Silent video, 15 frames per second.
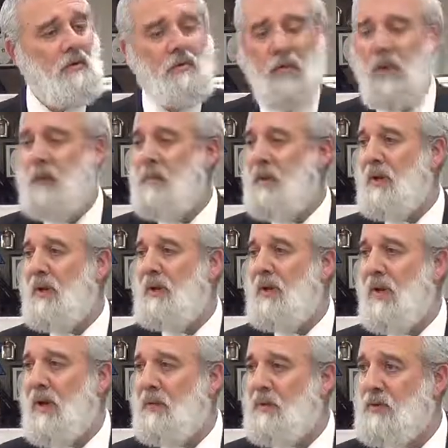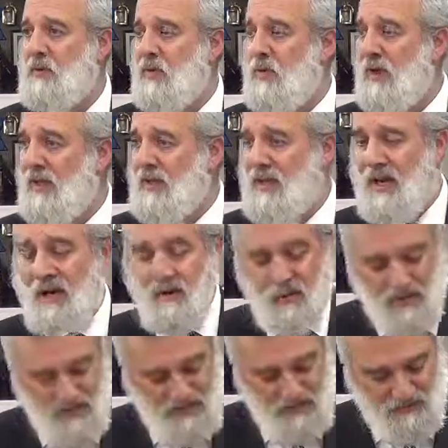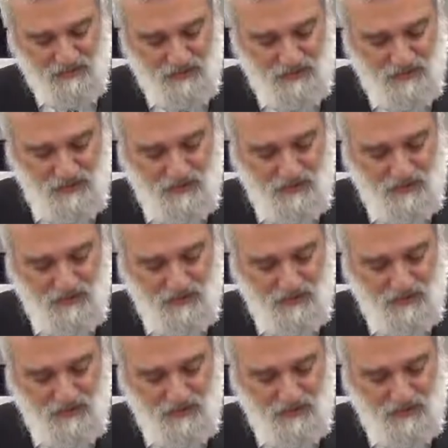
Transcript: many, many times, were not carried out,